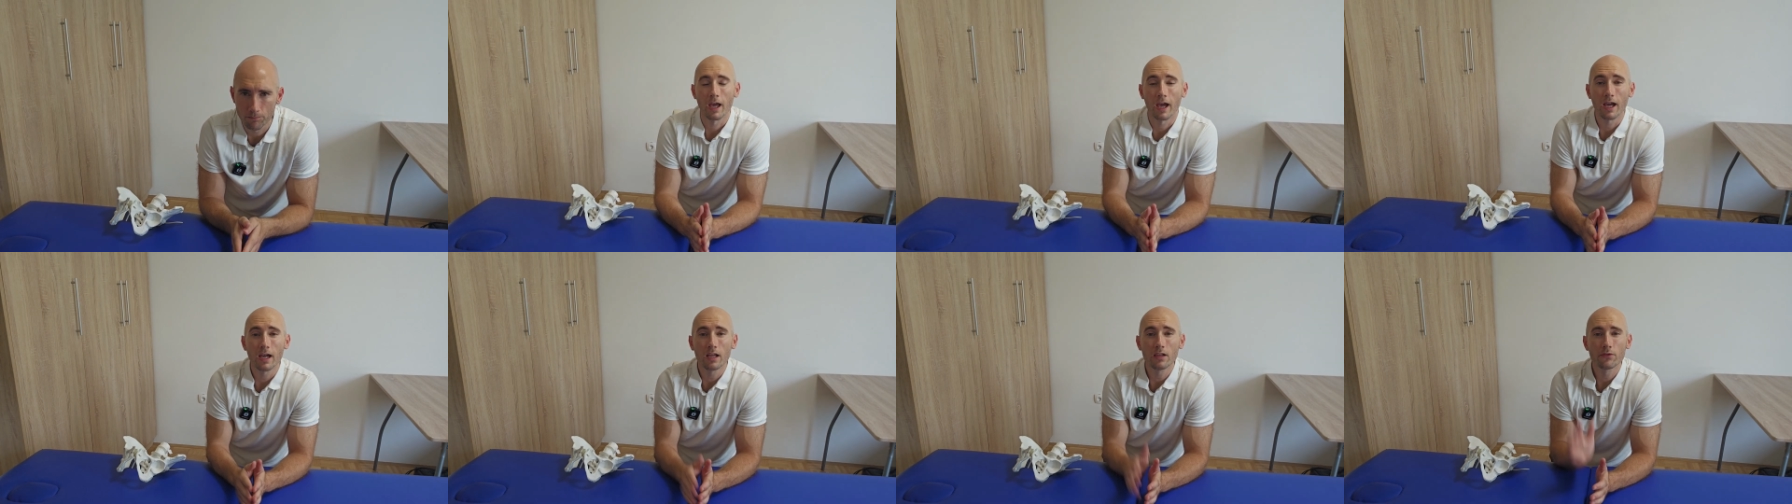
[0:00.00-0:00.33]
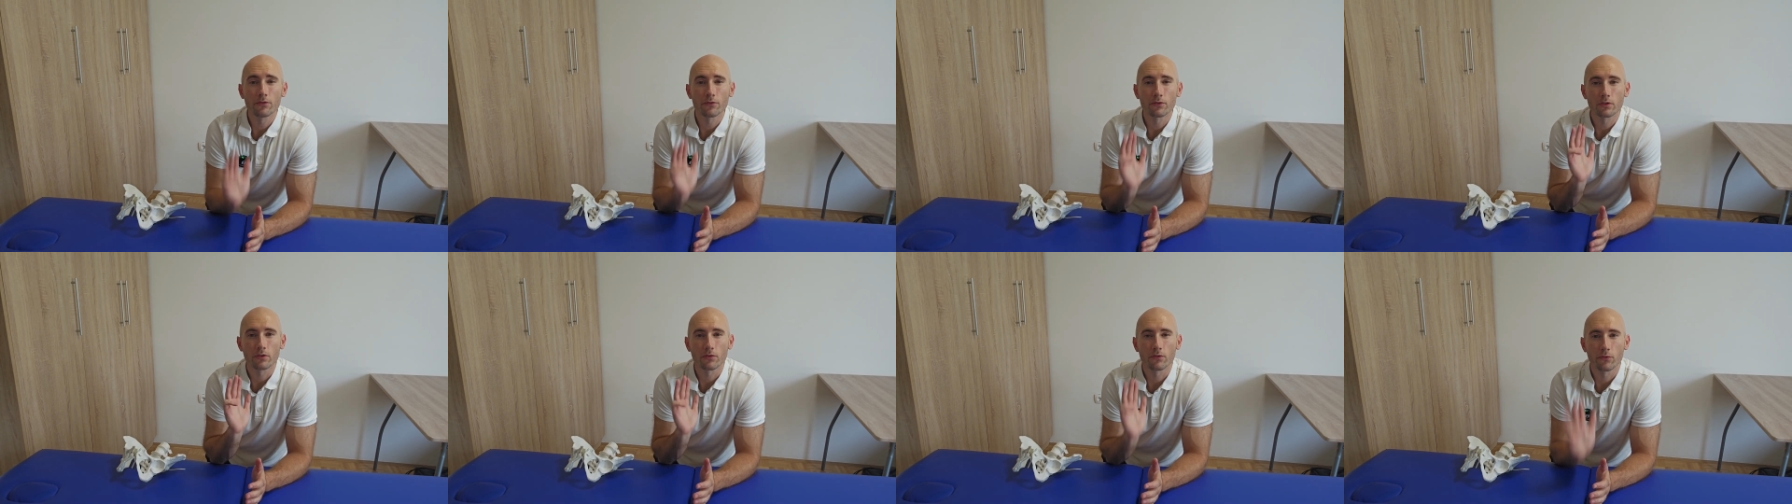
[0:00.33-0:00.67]
And
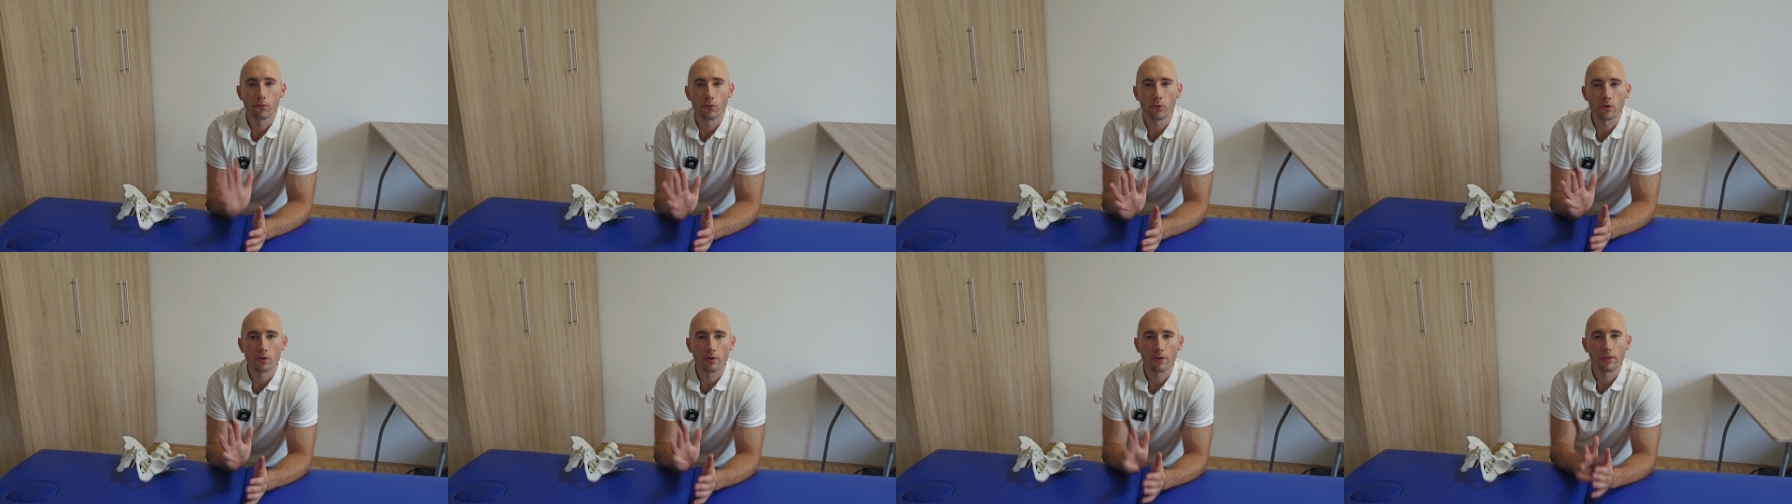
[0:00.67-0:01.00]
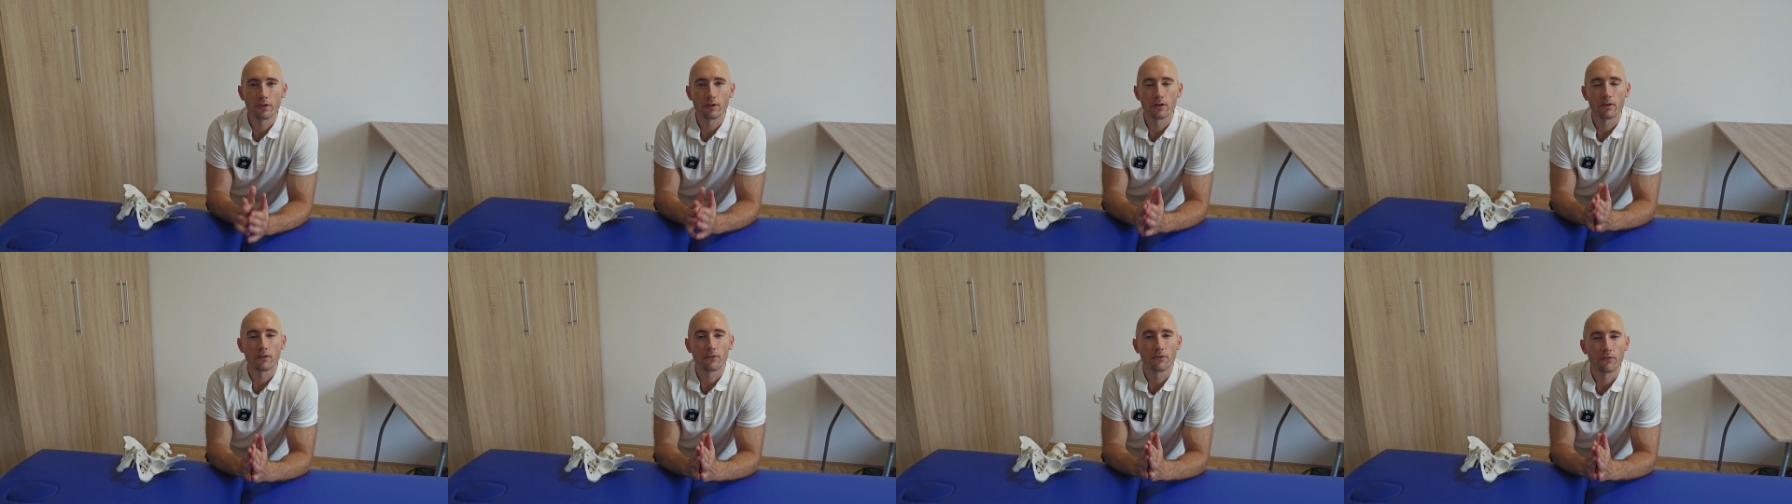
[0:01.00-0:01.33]
for the
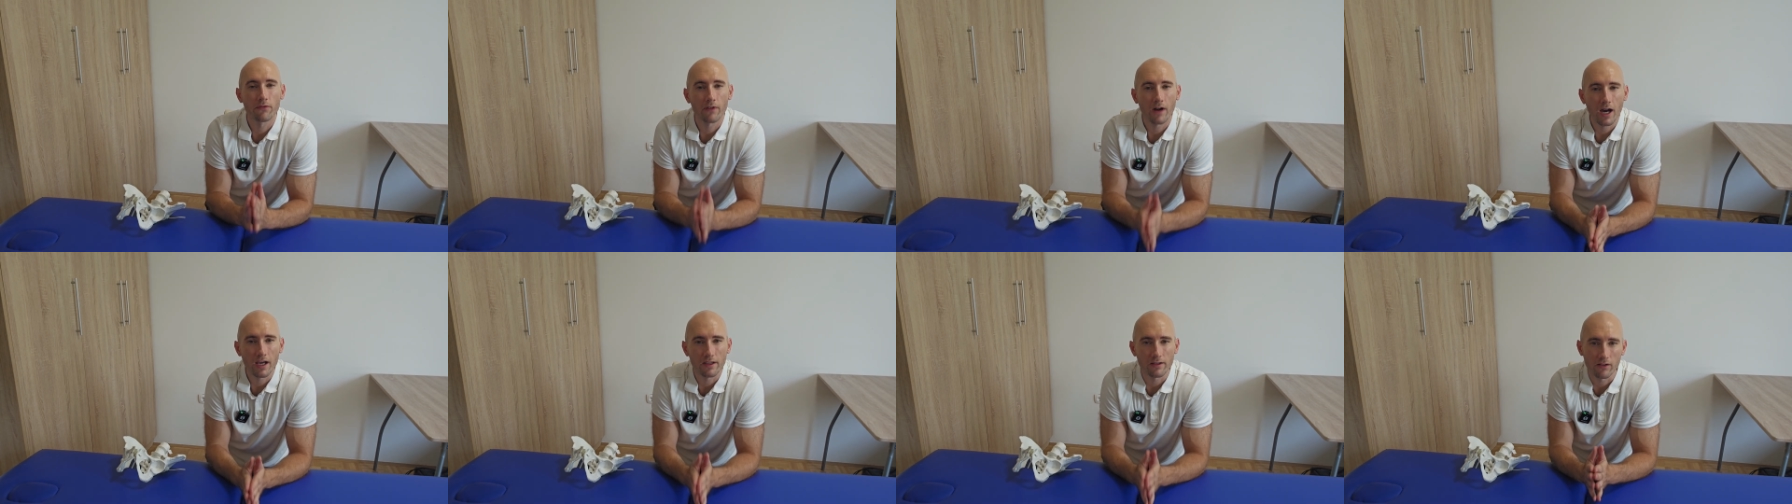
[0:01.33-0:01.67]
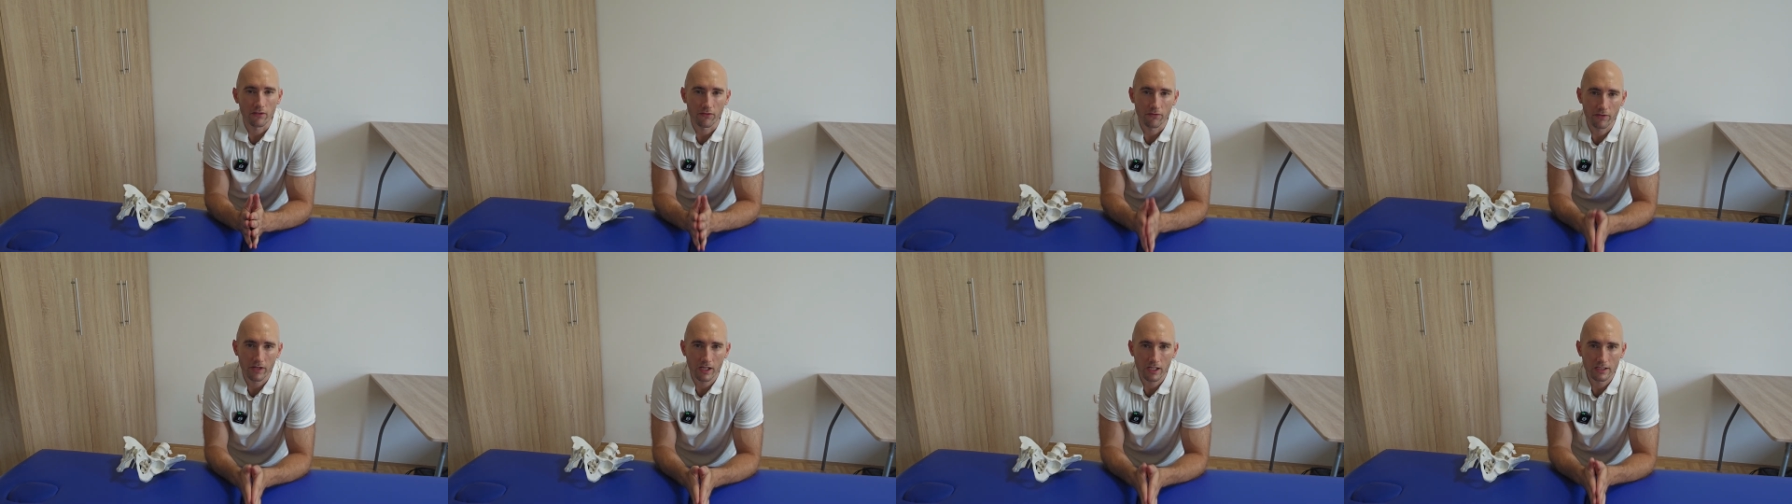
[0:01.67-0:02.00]
fourth,
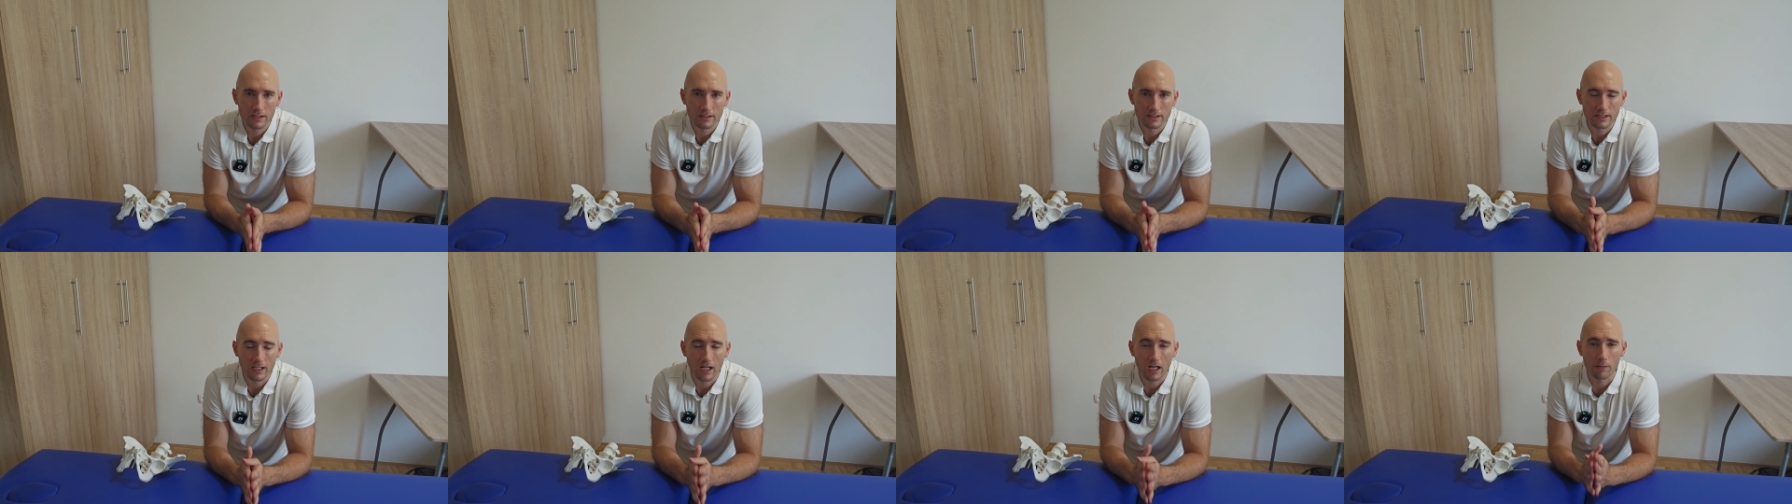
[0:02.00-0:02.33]
final phase,